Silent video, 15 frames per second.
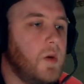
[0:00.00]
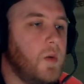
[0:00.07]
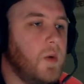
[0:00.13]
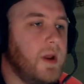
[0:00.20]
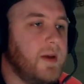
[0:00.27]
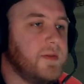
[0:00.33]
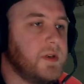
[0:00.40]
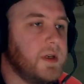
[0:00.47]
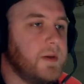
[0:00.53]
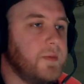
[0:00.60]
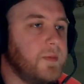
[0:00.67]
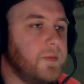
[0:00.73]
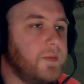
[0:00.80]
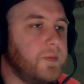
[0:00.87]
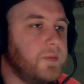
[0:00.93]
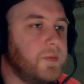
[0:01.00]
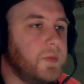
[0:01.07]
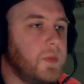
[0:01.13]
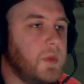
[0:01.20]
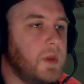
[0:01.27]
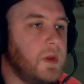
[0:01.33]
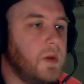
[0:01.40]
We'll have to
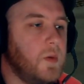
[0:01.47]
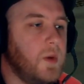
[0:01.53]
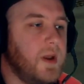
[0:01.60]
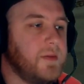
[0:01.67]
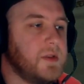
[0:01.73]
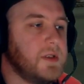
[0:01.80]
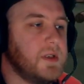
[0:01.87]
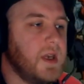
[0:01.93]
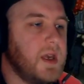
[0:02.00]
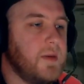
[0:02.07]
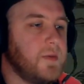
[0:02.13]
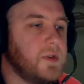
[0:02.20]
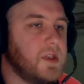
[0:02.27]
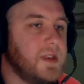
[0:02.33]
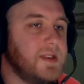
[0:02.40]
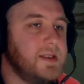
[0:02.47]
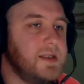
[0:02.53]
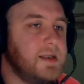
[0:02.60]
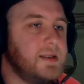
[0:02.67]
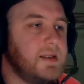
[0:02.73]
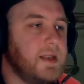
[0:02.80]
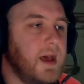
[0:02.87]
see. So this is
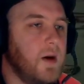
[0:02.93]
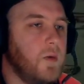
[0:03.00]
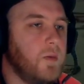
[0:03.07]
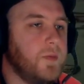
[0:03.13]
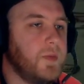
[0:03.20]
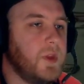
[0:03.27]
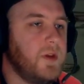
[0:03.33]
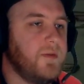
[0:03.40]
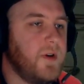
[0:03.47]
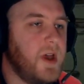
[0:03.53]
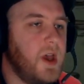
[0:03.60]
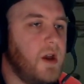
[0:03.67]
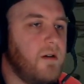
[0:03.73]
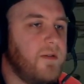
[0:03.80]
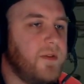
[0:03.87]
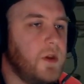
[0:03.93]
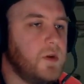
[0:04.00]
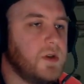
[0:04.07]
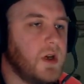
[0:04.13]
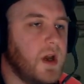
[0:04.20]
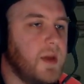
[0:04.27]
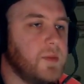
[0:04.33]
Estel. You fight her a few
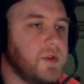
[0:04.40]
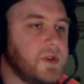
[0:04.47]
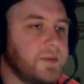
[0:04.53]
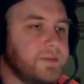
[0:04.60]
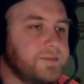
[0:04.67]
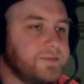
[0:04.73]
times.